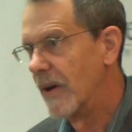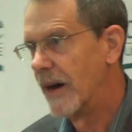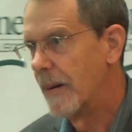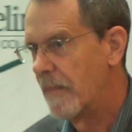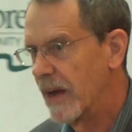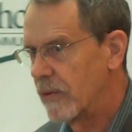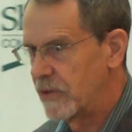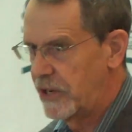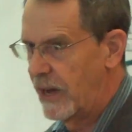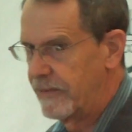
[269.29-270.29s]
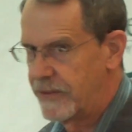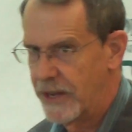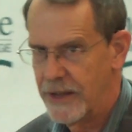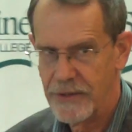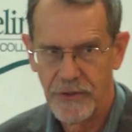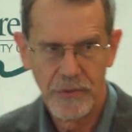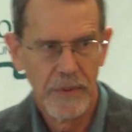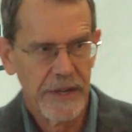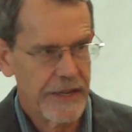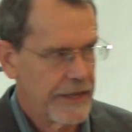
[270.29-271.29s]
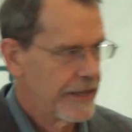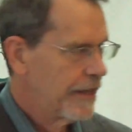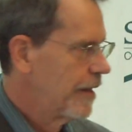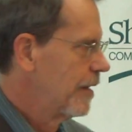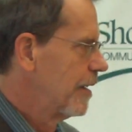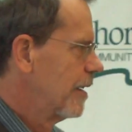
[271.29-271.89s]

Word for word: uh, Microsoft uh, three...